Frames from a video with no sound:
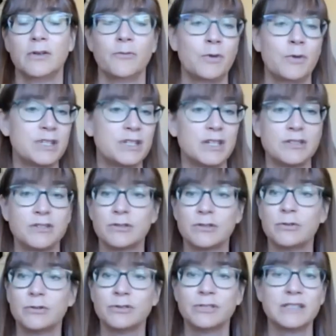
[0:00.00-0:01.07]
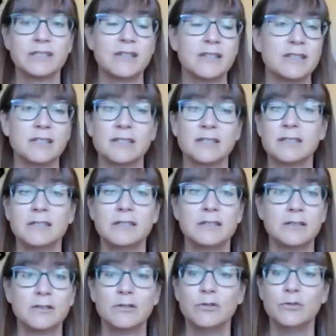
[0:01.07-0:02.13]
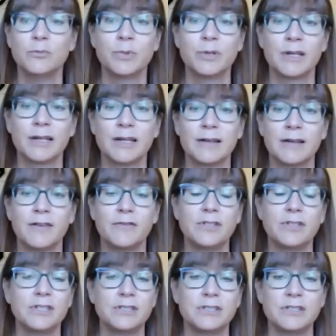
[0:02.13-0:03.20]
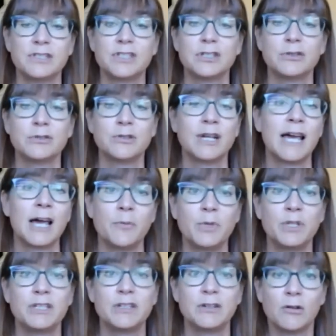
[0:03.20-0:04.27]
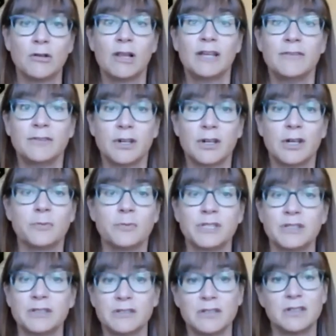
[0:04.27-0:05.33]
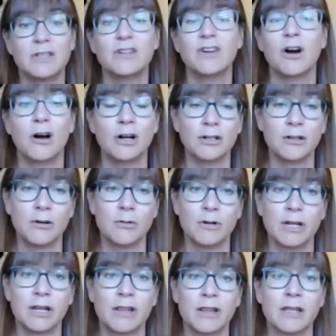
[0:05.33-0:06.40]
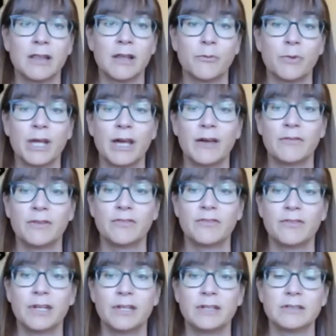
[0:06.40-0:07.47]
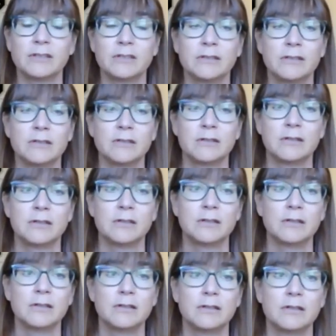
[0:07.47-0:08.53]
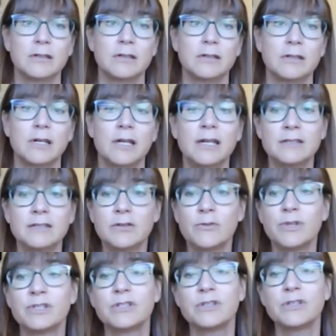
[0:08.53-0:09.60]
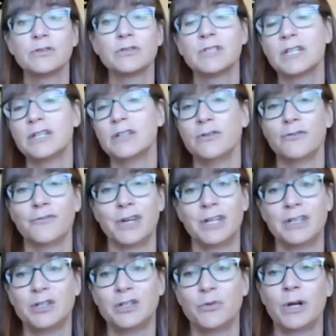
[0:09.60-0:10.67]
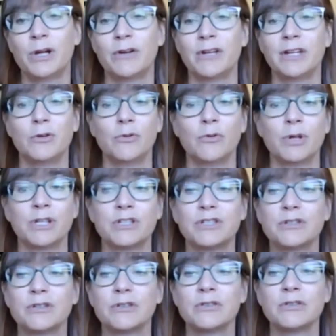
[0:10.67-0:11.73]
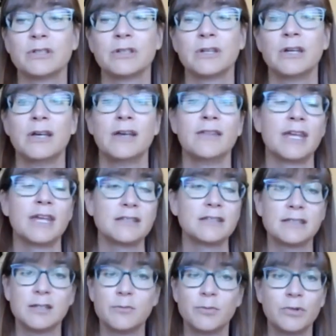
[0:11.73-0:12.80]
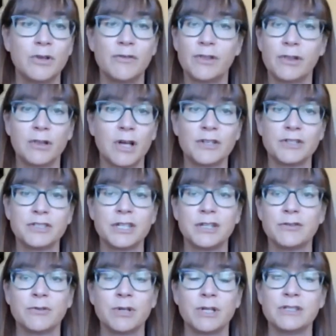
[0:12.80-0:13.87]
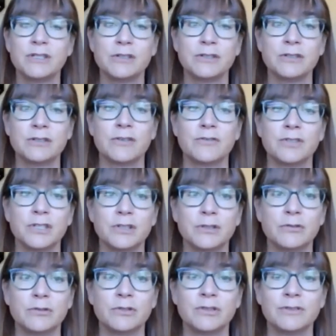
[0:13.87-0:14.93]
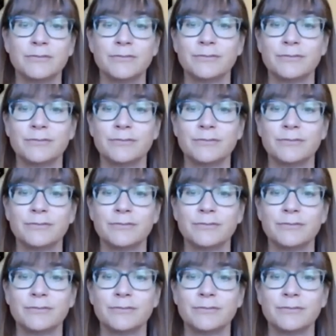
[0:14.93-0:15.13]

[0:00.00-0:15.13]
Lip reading: Residential schools and the 60s scoop of Indigenous children happened in our lifetimes. It's an ongoing thing that we have to face. And so this Thursday, you're invited to wear an orange shirt, that symbol of the lost generations of children.